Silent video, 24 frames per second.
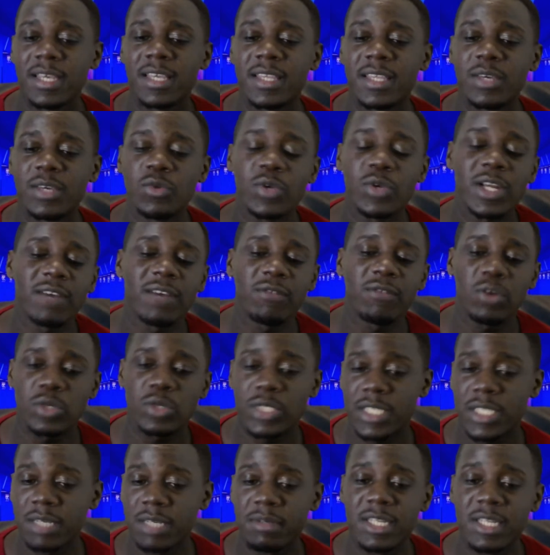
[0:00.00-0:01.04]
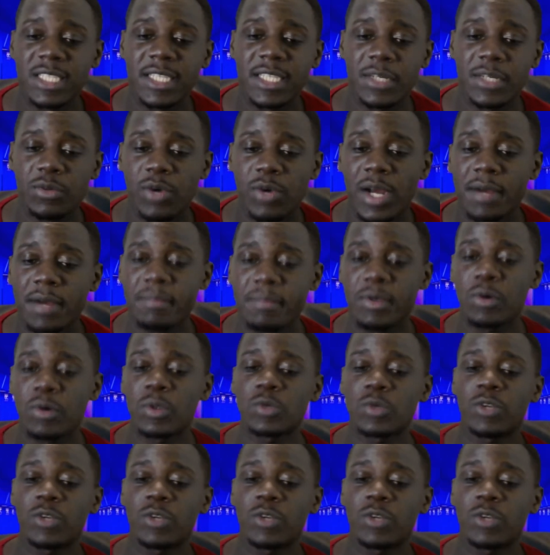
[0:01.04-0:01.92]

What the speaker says: they would have lost him in January, because